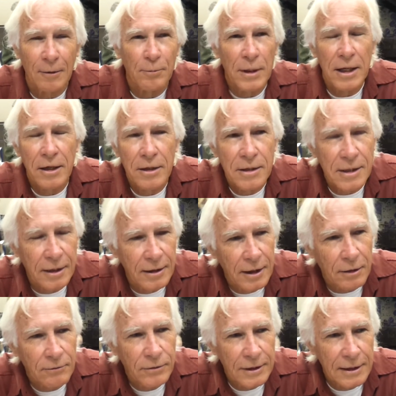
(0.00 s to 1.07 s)
I've been using
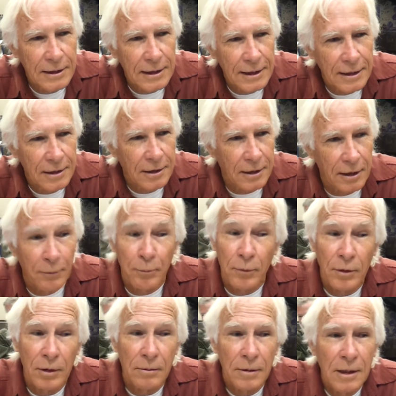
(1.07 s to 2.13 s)
Delphi actually.
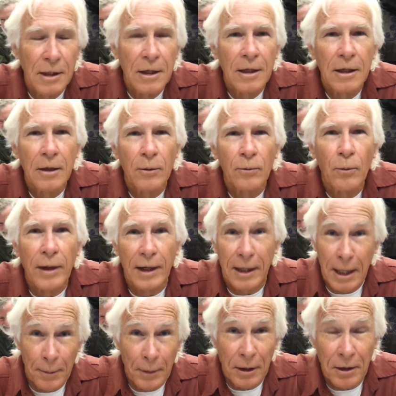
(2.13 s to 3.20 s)
when
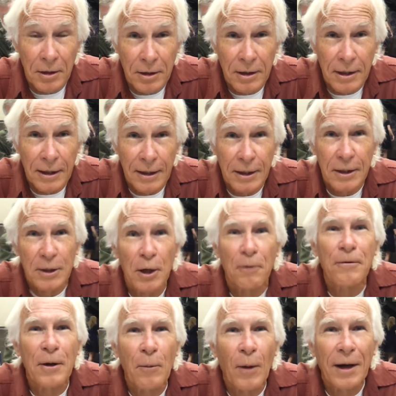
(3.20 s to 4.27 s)
it came up in uh,
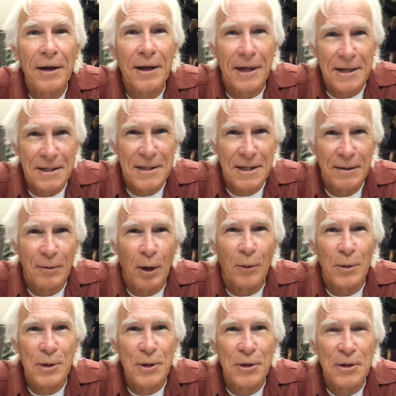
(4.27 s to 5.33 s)
Delphi one days, I
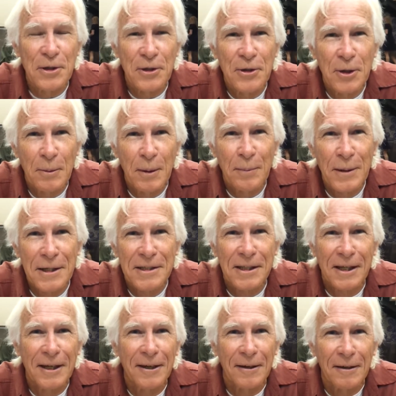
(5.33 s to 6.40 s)
was using Turbo
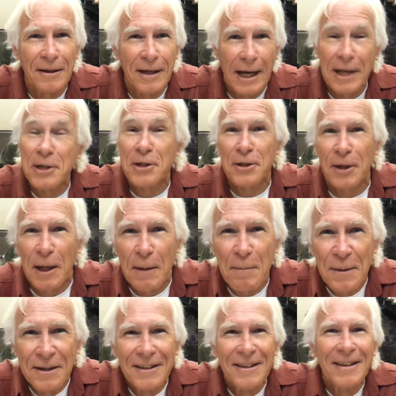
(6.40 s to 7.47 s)
Pascal and still am.
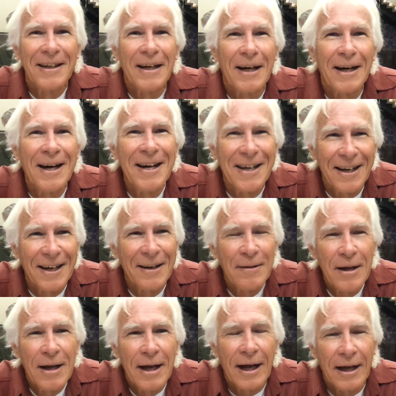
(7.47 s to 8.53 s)

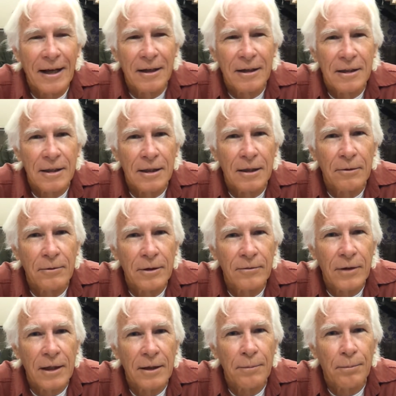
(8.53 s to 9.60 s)
and uh,
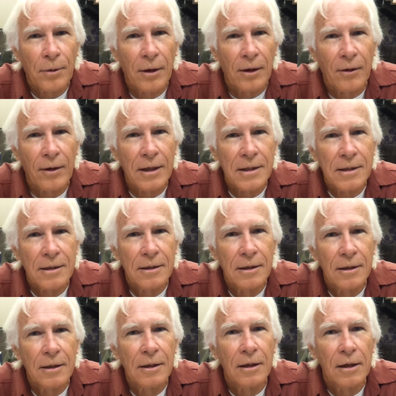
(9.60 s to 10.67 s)
we've only progressed
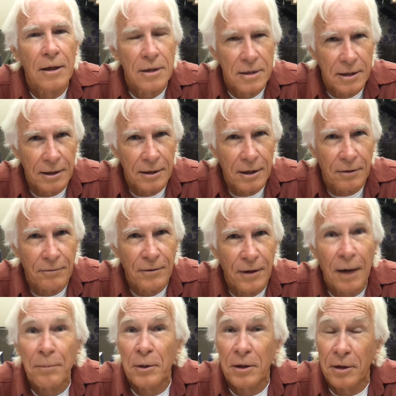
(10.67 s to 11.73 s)
using
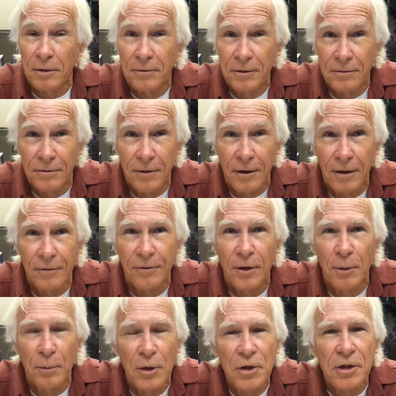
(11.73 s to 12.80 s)
Delphi up to Delphi 5
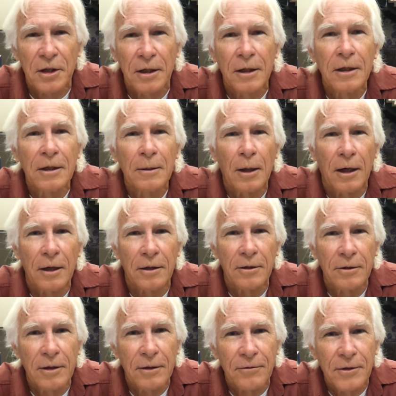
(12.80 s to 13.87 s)
commercially. I
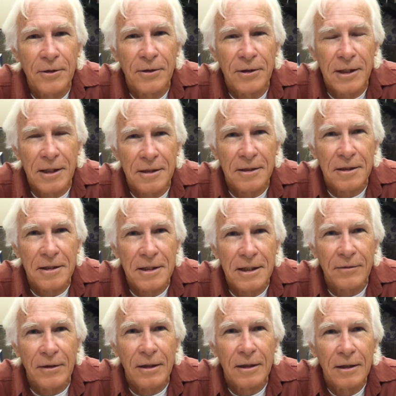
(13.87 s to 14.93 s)
do have
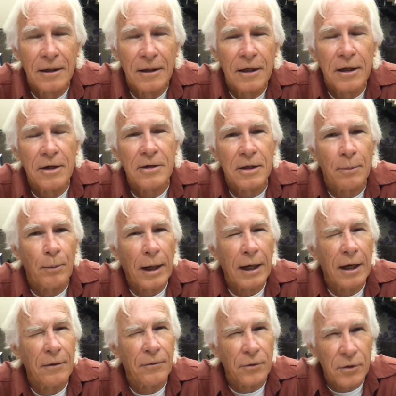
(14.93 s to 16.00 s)
2007. Use it
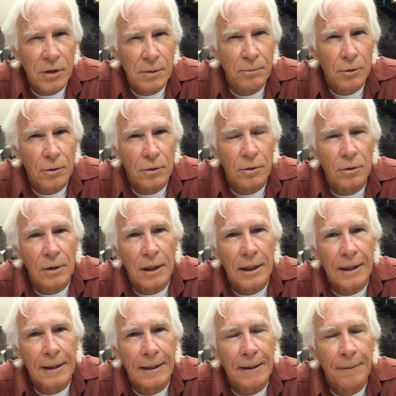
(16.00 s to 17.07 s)
mainly for small
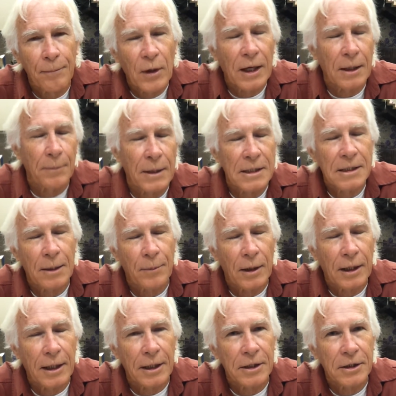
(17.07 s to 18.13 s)
um, database
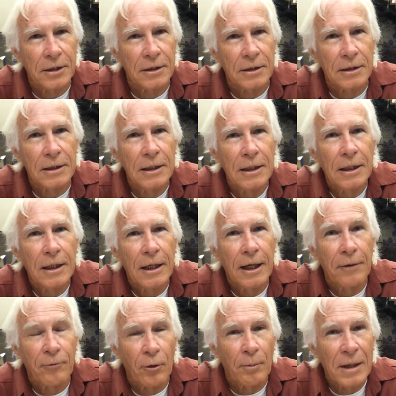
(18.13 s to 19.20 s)
applications
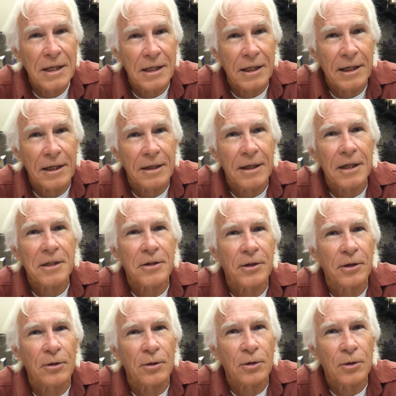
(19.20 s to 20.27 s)
and for mainly
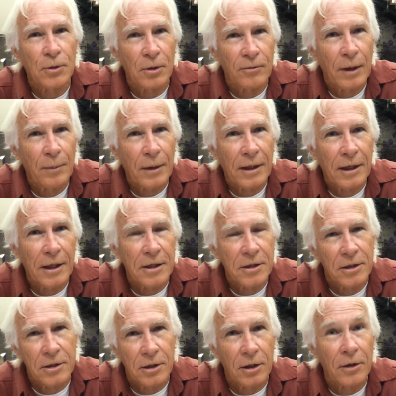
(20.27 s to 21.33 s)
industrial sort of
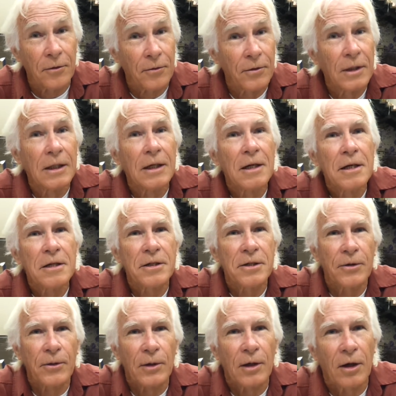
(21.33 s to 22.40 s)
applications, a lot of
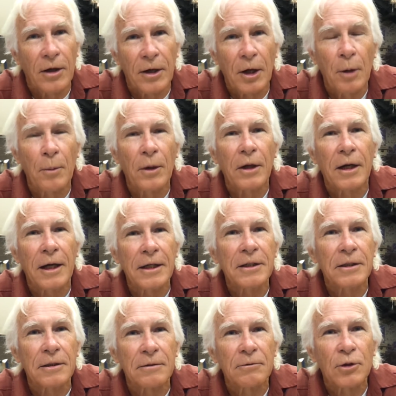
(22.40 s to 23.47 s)
serial line
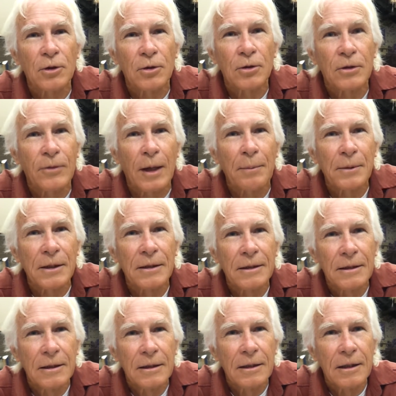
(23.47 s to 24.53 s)
communication sorts of apps
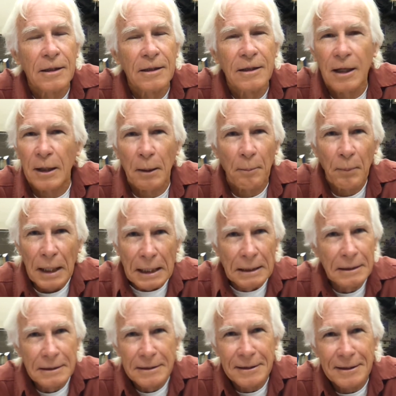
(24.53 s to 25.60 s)
nothing big,
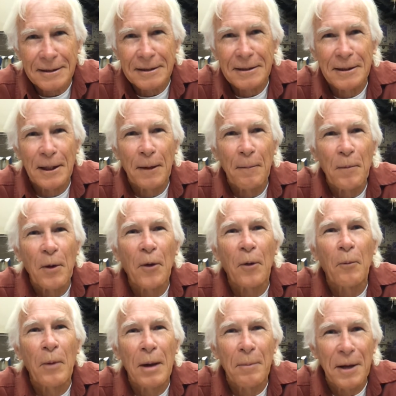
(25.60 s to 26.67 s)
nothing um, on
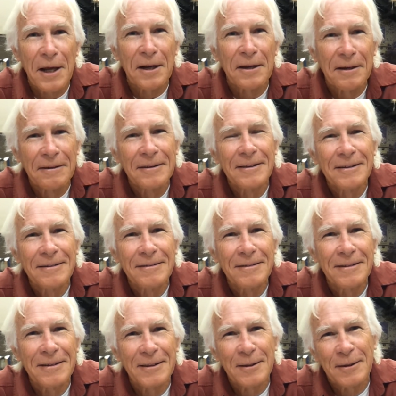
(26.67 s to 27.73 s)
the web yet.
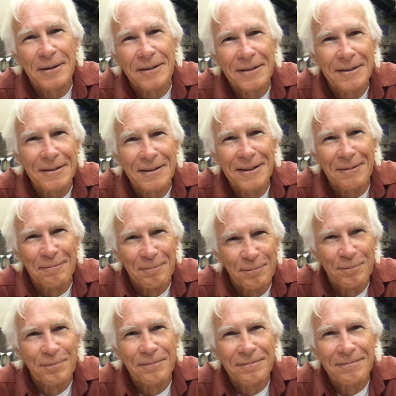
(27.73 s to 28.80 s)
So, okay. Yeah.
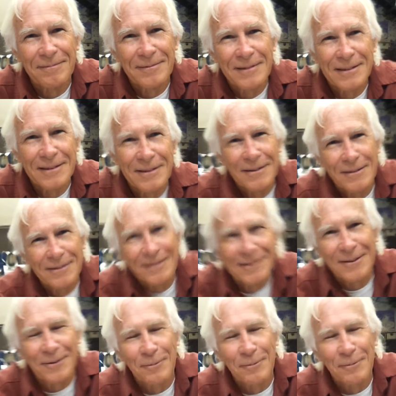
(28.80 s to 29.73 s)
Right, awesome, thank you.